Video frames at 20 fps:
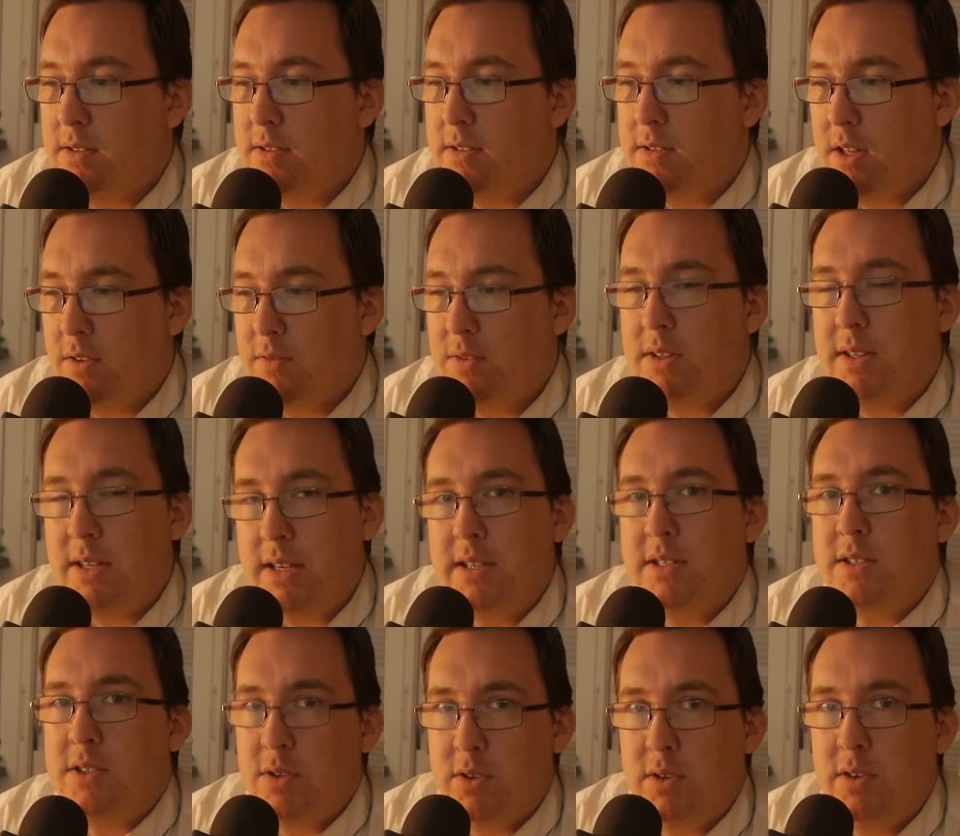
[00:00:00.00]
stuff that
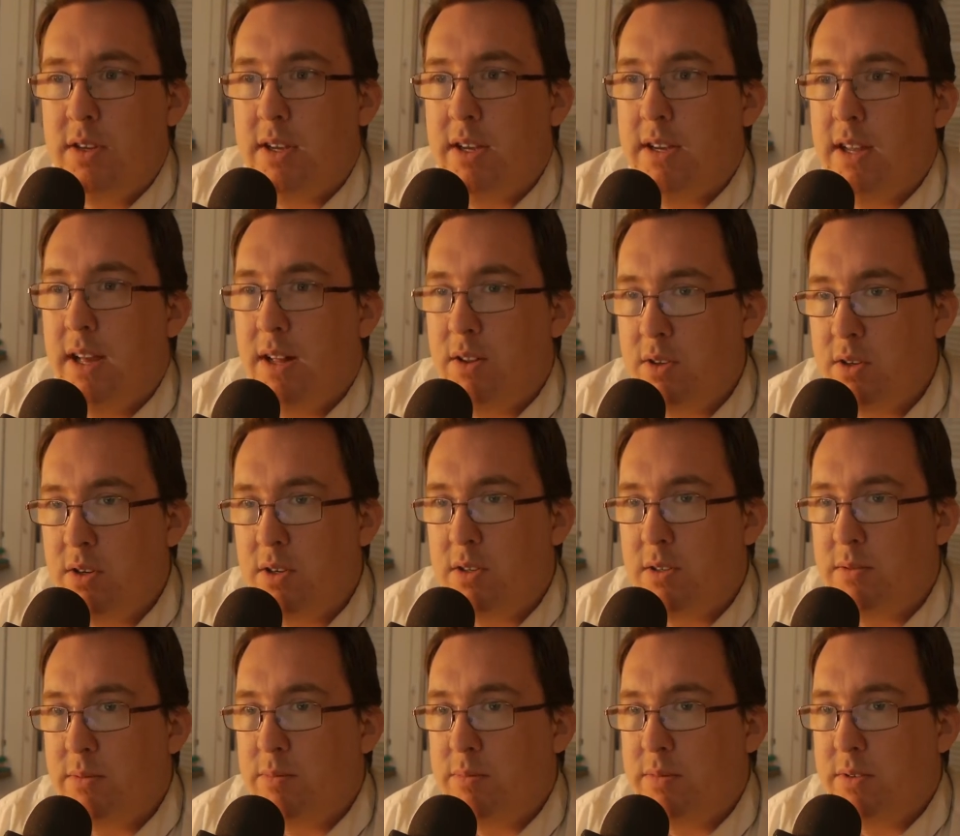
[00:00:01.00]
tastes good, and
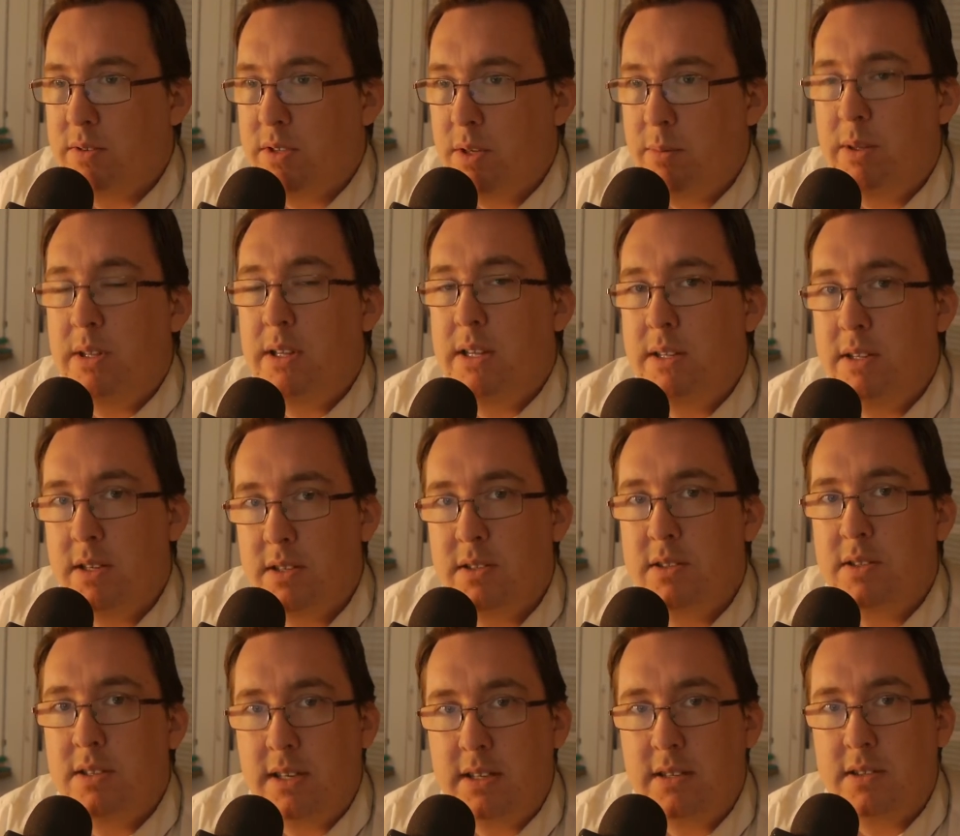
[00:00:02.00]
alcohol typically
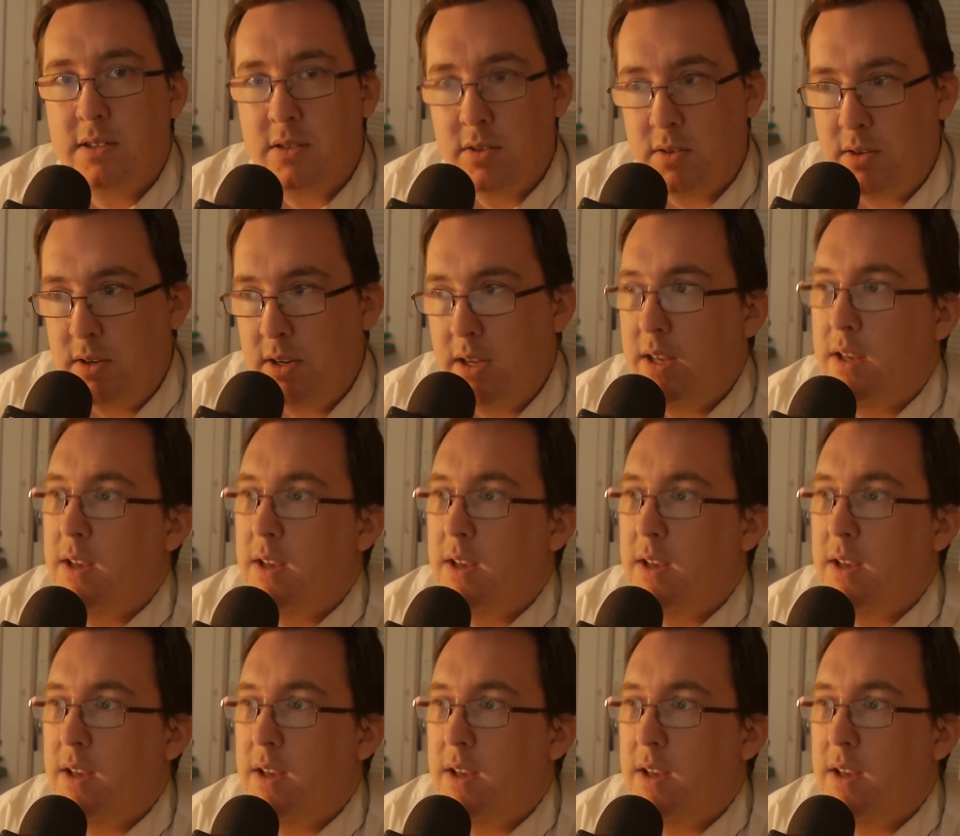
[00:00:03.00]
doesn't taste good.